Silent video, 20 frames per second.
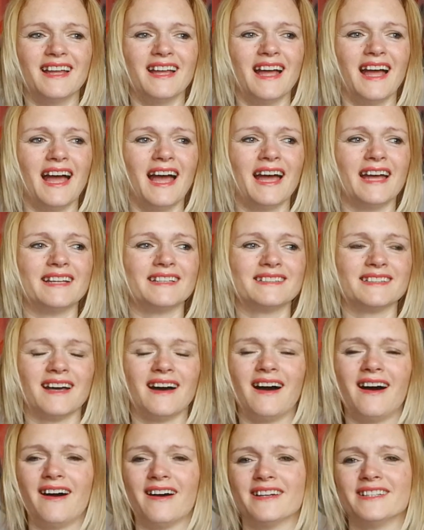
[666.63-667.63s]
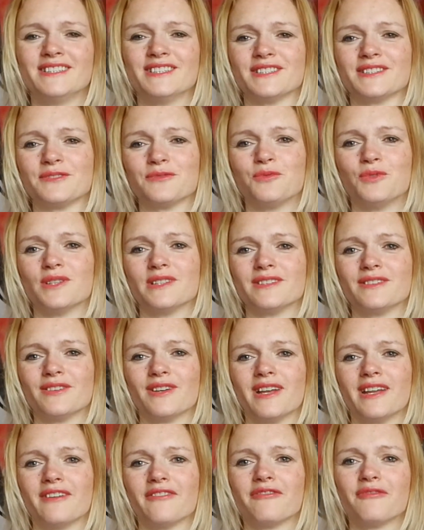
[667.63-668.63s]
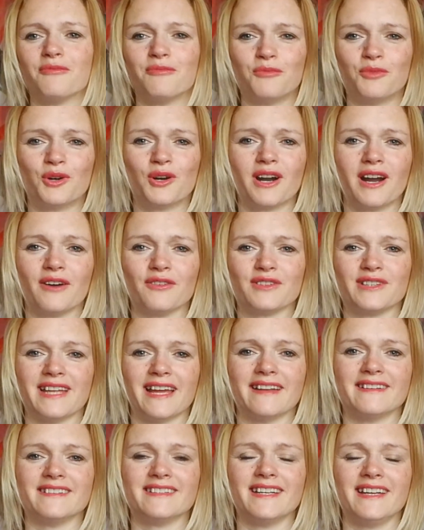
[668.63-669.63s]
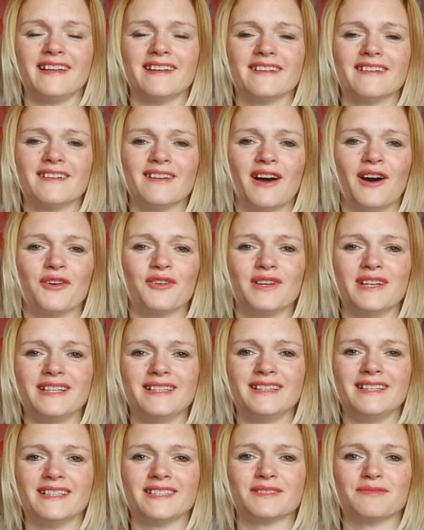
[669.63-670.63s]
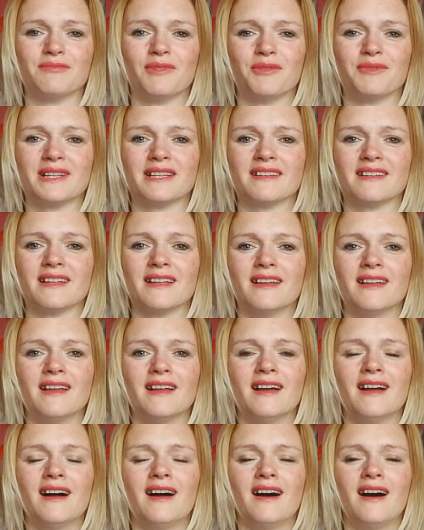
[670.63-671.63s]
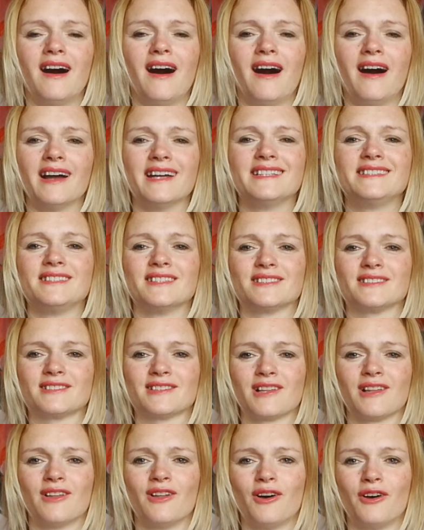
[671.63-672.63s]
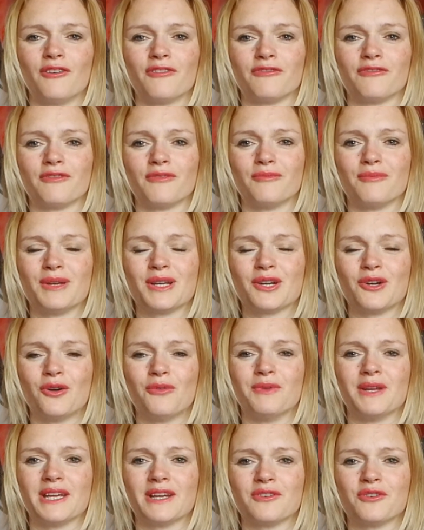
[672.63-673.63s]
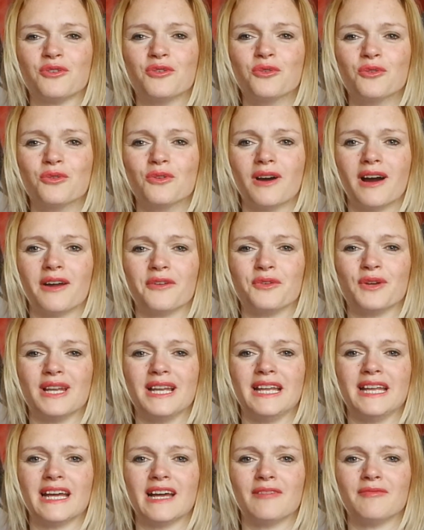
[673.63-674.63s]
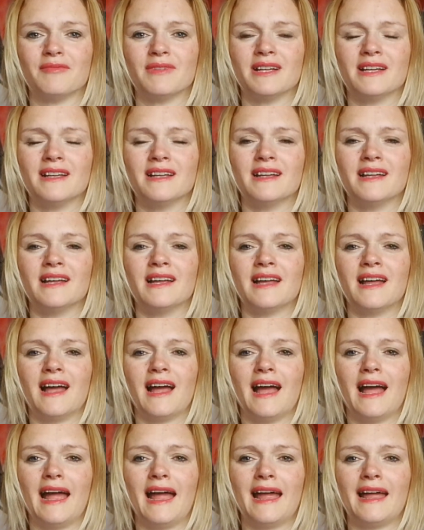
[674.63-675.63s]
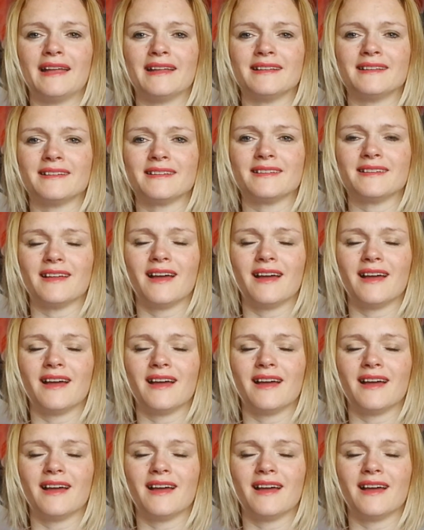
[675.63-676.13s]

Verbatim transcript: And I just want to live more authentic now in this moment. I just love becoming who I really am, and